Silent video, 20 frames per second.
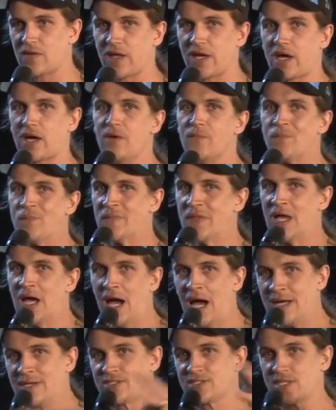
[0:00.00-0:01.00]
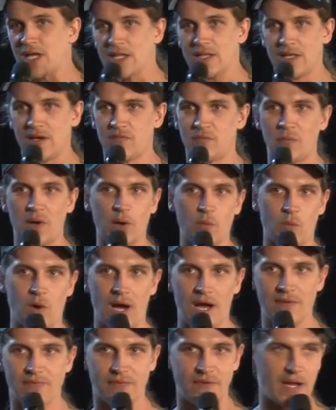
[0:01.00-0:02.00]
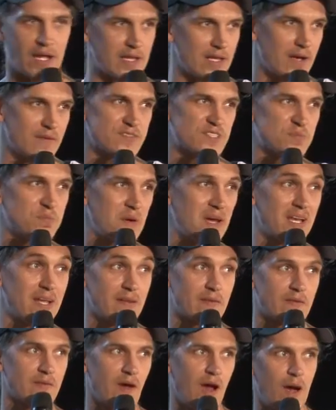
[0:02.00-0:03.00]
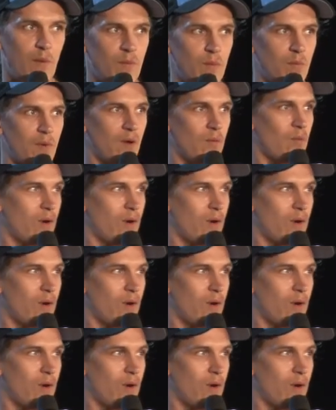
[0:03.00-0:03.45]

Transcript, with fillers: Like I used to I love my wife and I love spending time with my